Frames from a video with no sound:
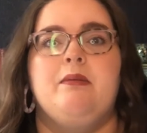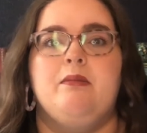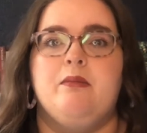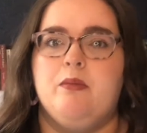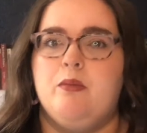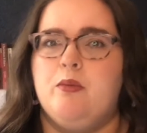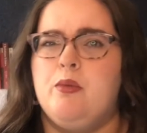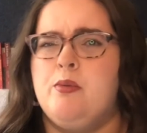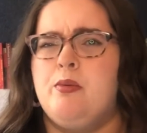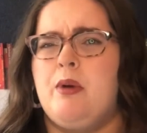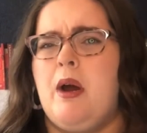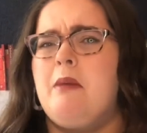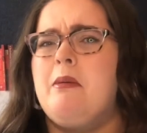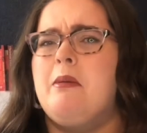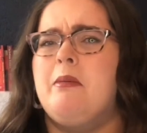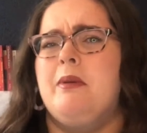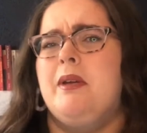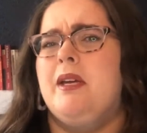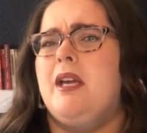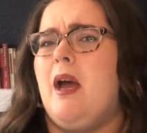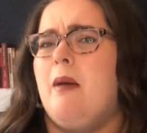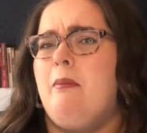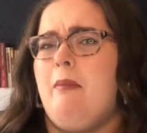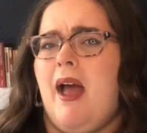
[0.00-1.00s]
will
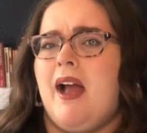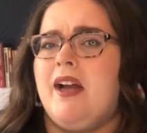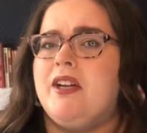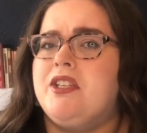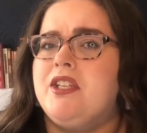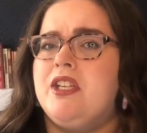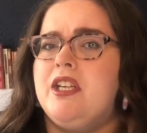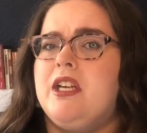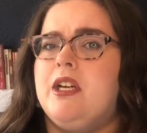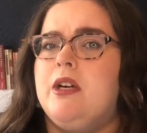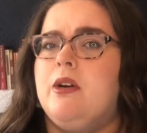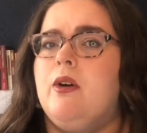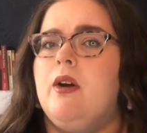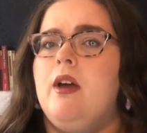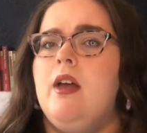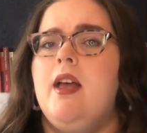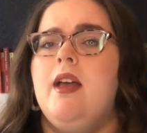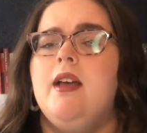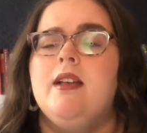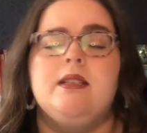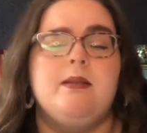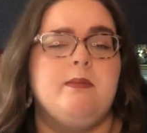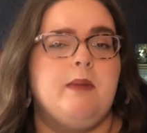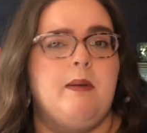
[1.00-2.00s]
probably come back to you.
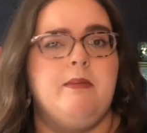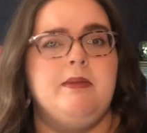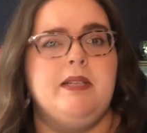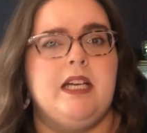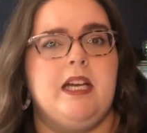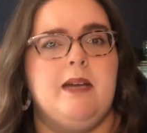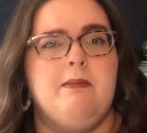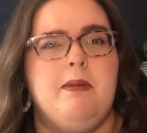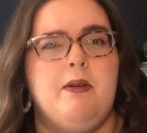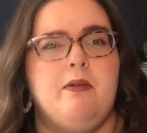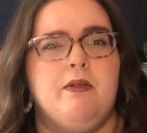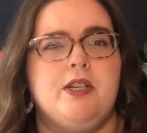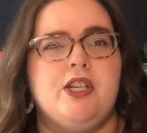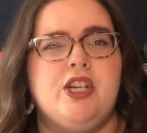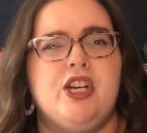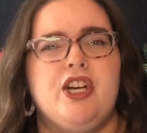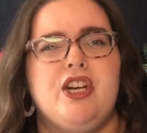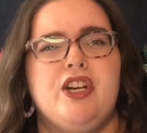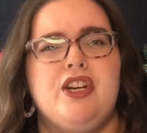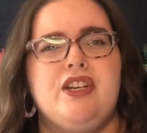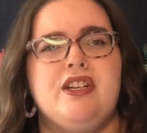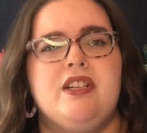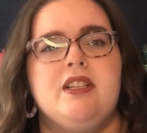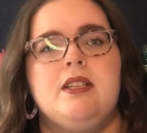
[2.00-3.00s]
Sometimes it can be
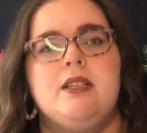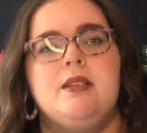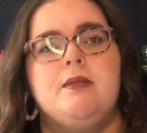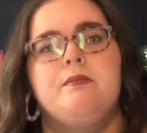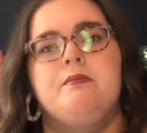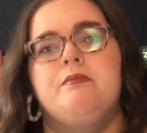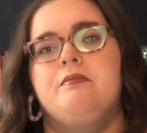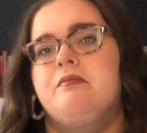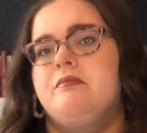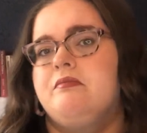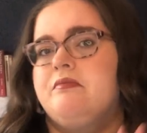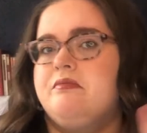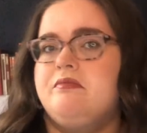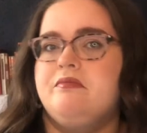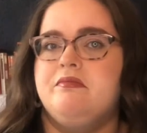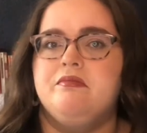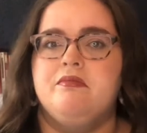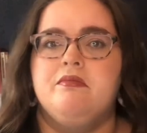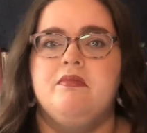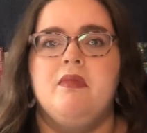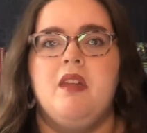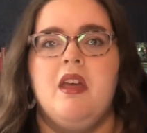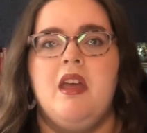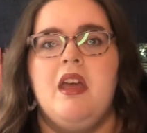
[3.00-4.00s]
returned.
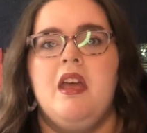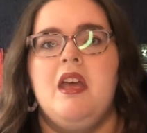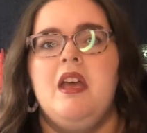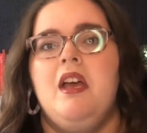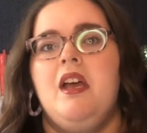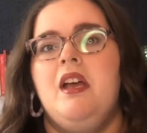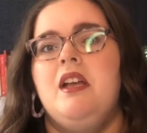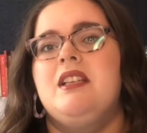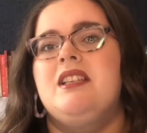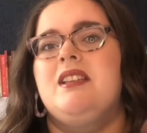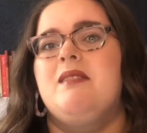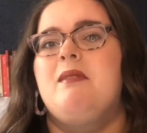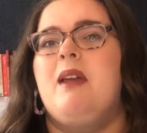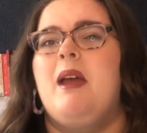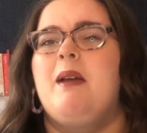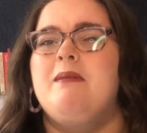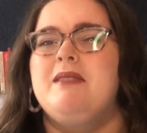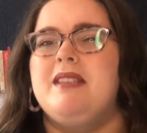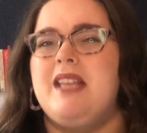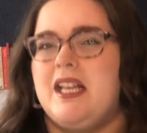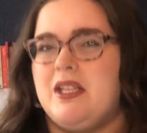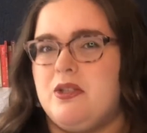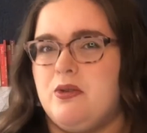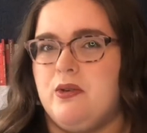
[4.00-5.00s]

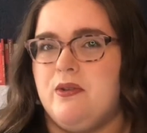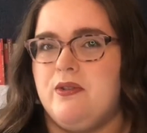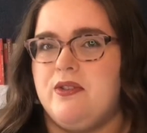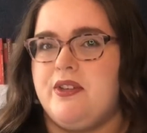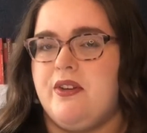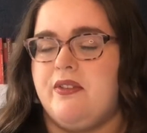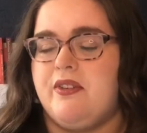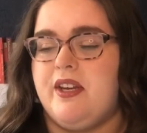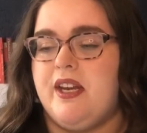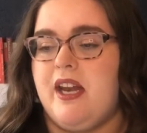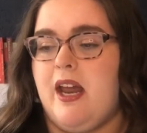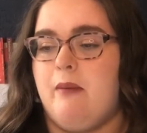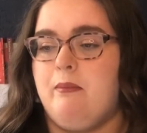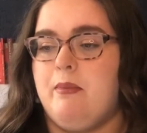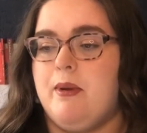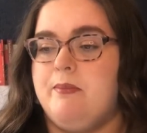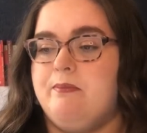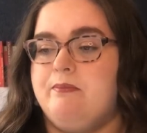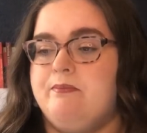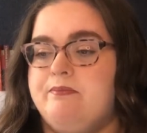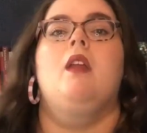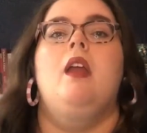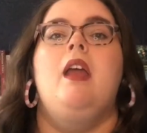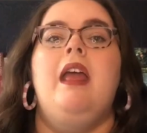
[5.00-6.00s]
Sometimes that sort of stuff can happen.
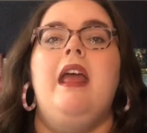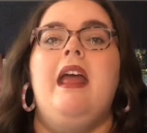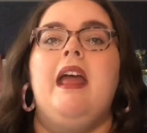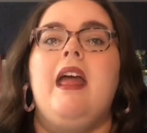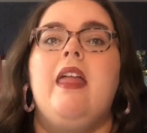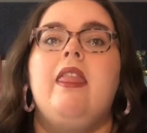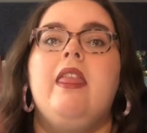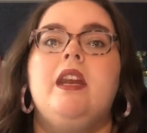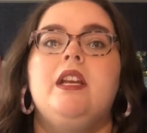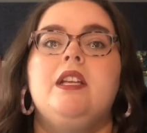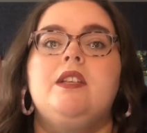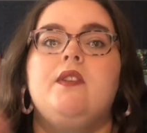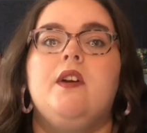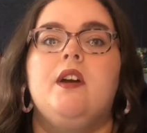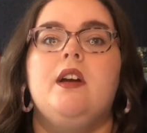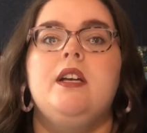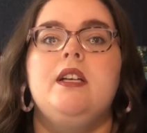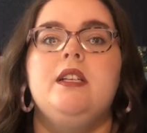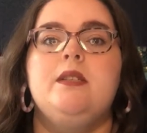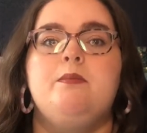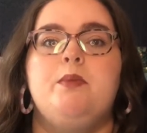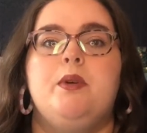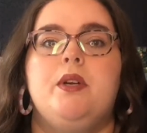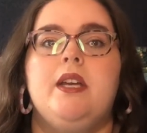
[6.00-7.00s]
And then as far
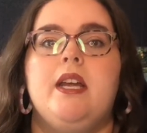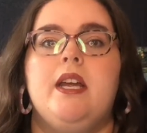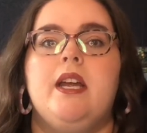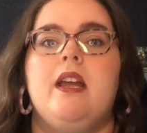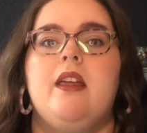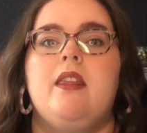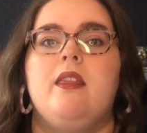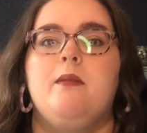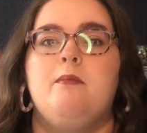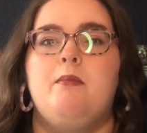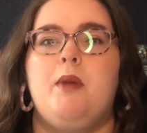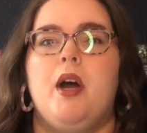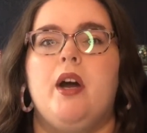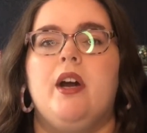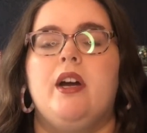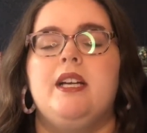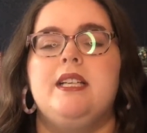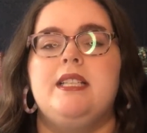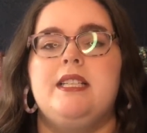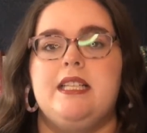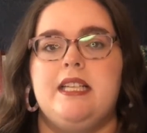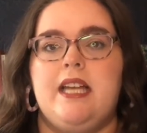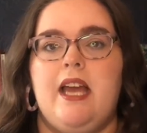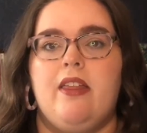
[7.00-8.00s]
as putting the bar
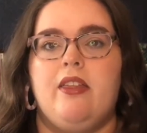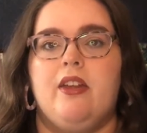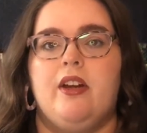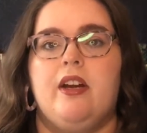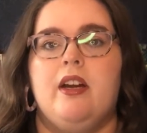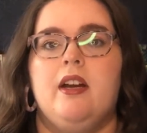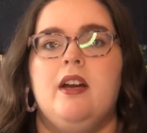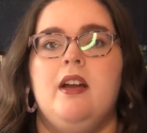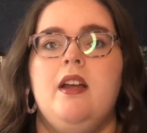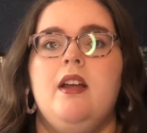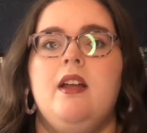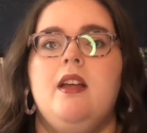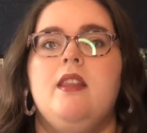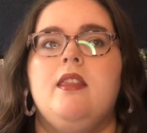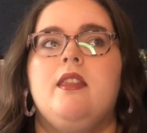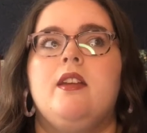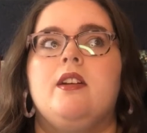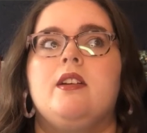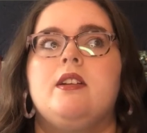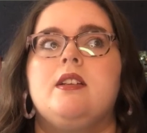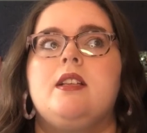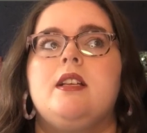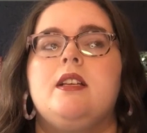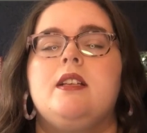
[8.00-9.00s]
together,
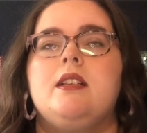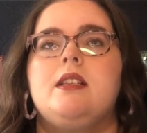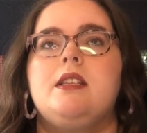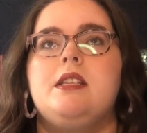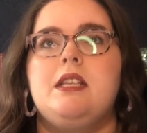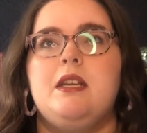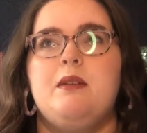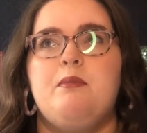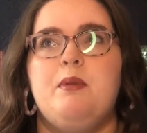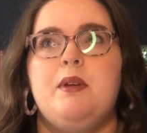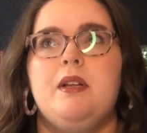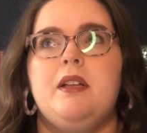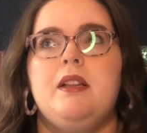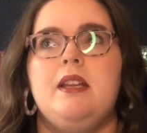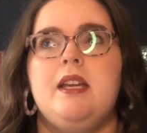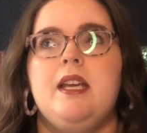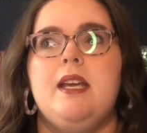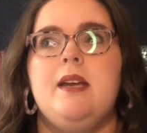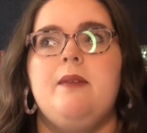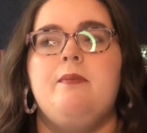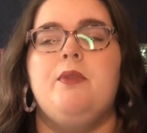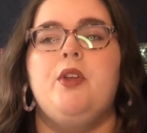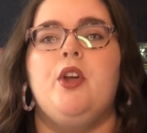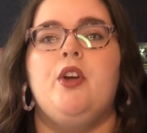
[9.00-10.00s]
there's typically
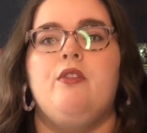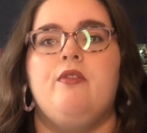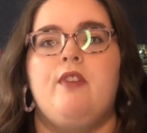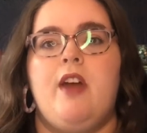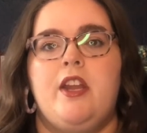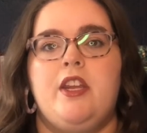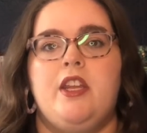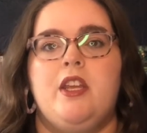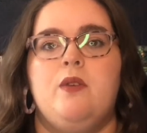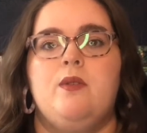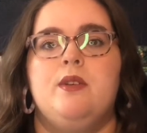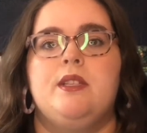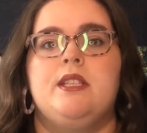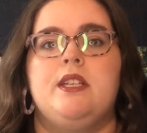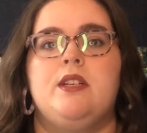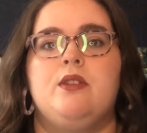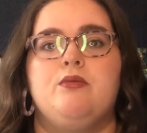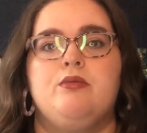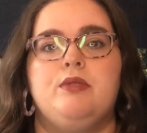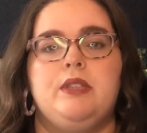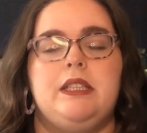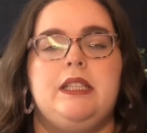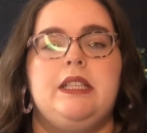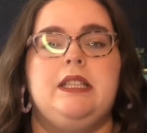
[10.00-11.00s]
your venue is going to
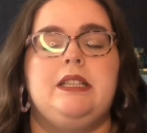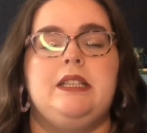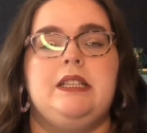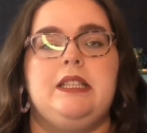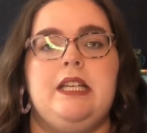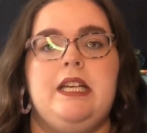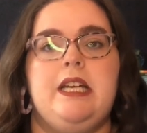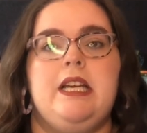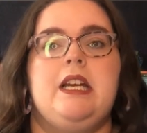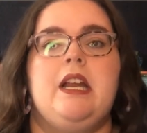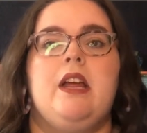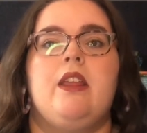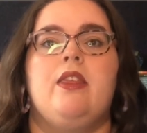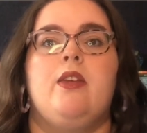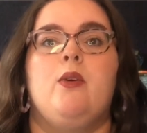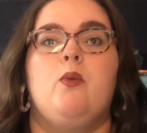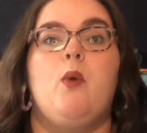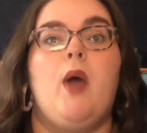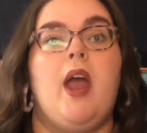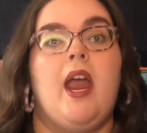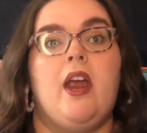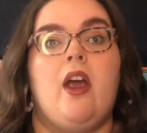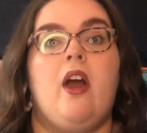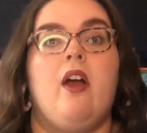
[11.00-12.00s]
really lead the
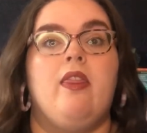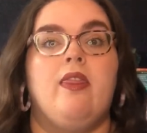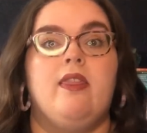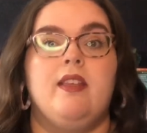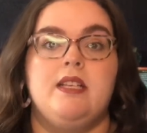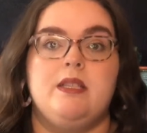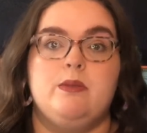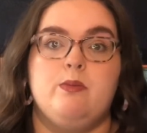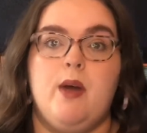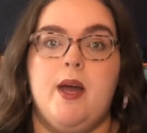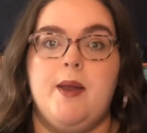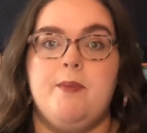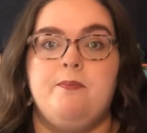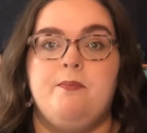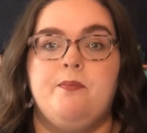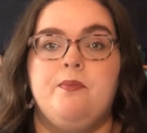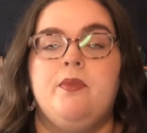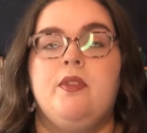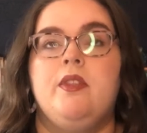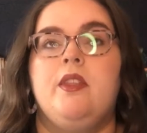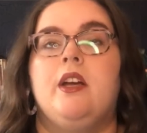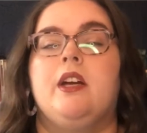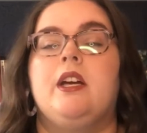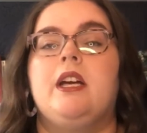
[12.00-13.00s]
way on this one.
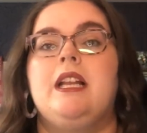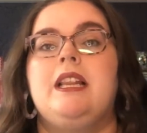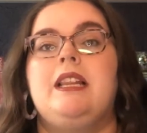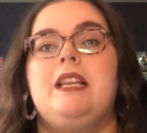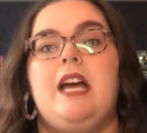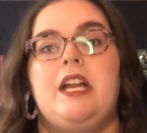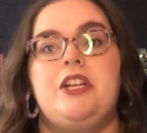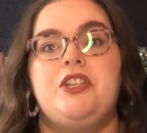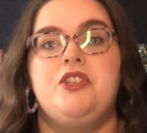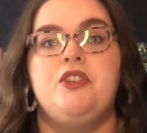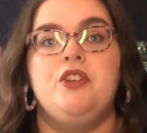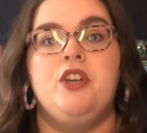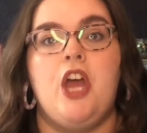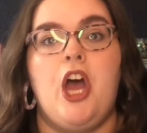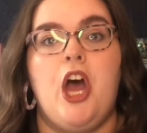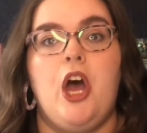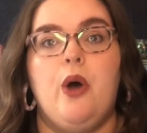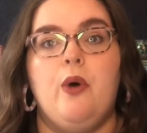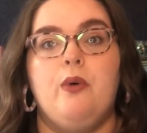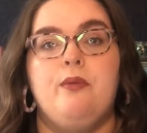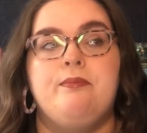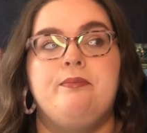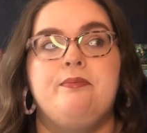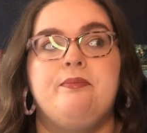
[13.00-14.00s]
They're going to let you
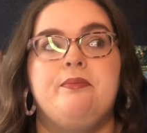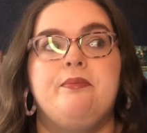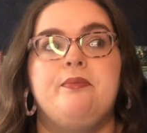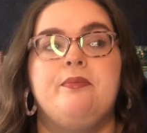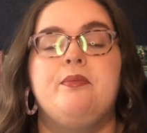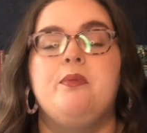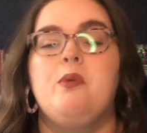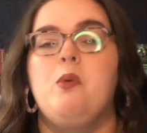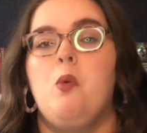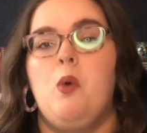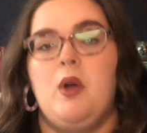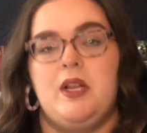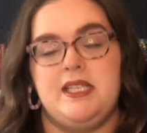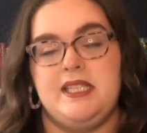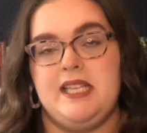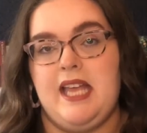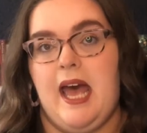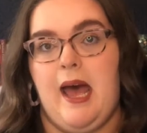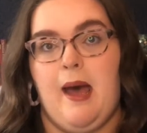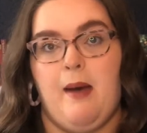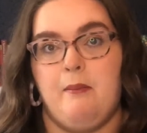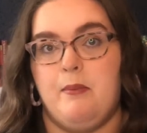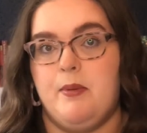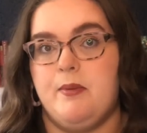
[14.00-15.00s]
know what's the
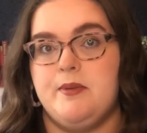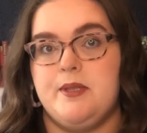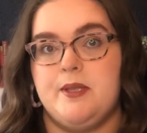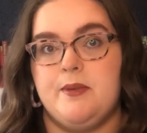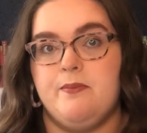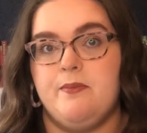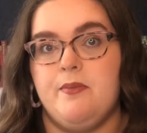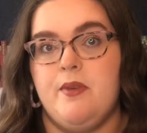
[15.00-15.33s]
haps.